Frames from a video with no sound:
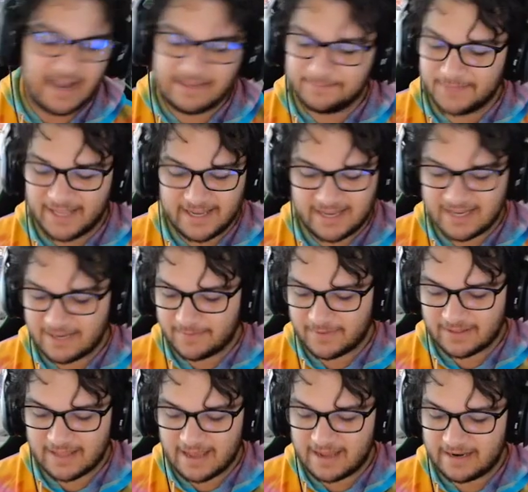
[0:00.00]
I'm liking him a
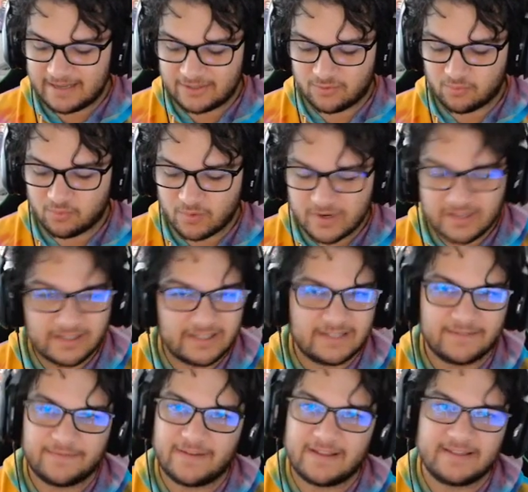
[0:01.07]
lot. He's really
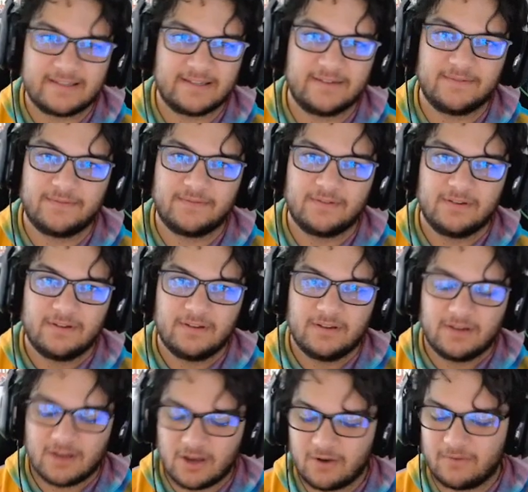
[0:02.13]
defensive.
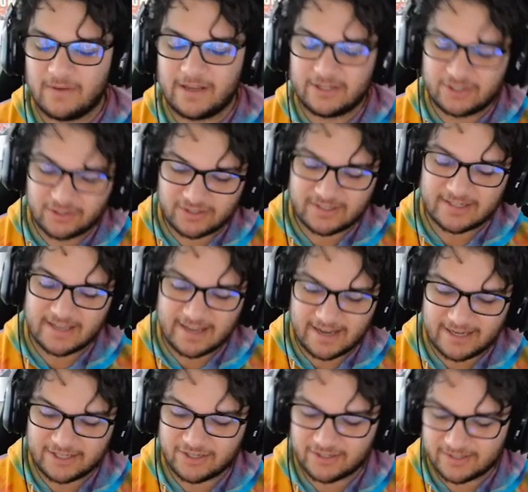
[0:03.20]
Oh, I should
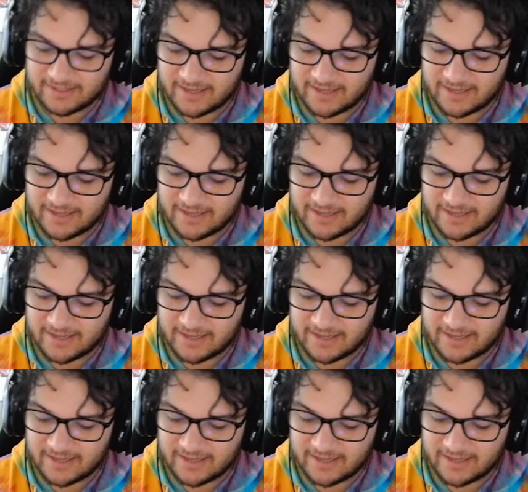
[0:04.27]
say